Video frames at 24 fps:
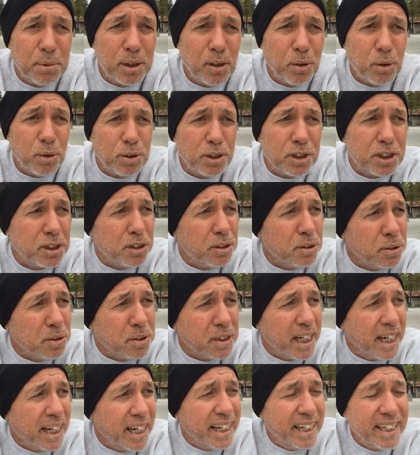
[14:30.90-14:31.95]
old school
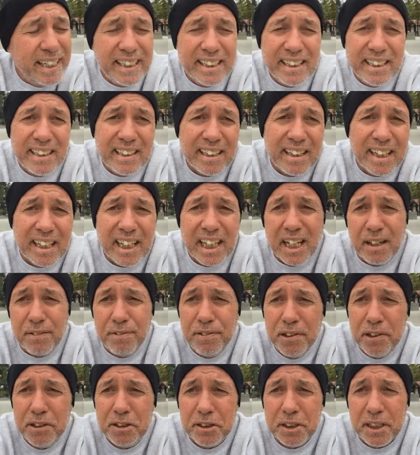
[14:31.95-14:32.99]
guy and I got a
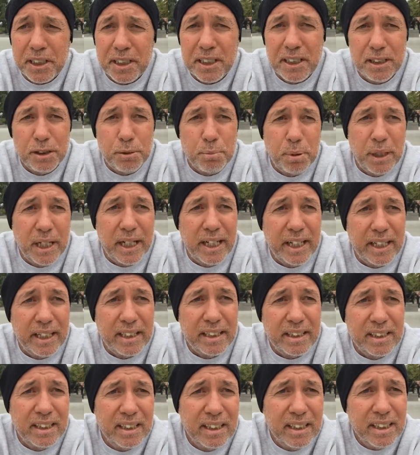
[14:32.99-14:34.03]
few tricks in the bag,
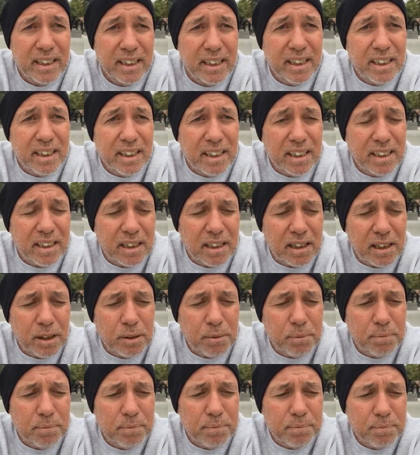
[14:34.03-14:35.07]
and
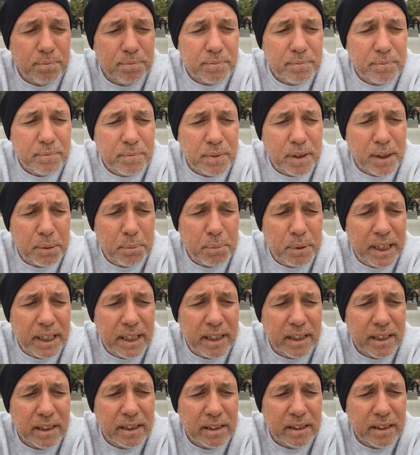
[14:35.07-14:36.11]
I
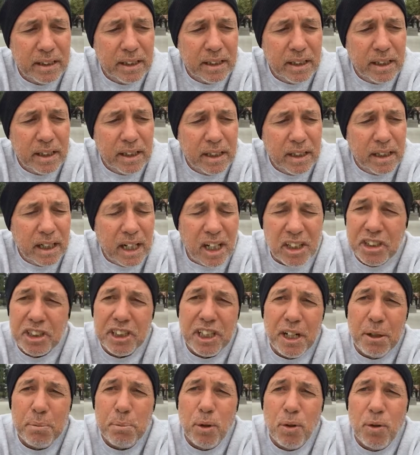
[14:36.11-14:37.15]
mean, I'll
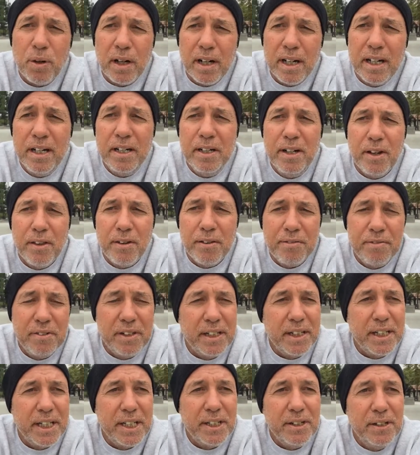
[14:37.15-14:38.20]
share more on another
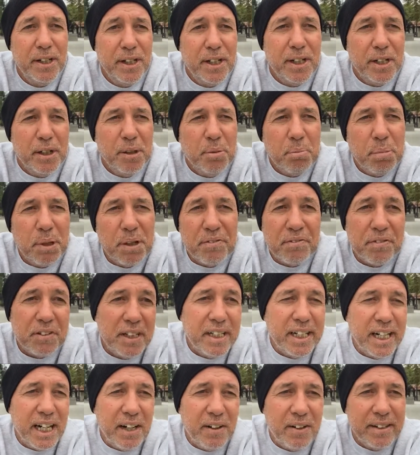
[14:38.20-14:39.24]
video, but for
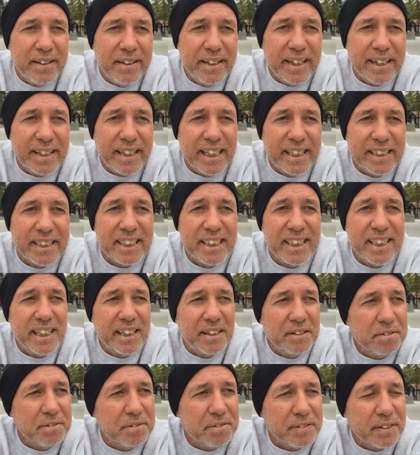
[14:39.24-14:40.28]
now I think that's
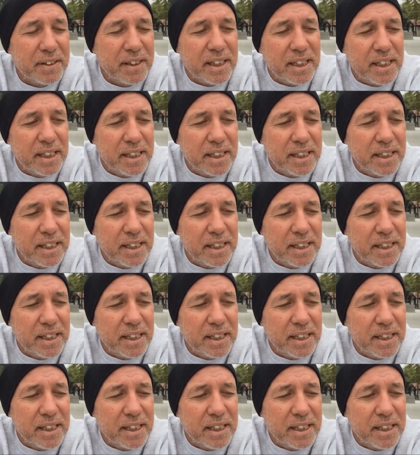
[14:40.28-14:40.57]
enough.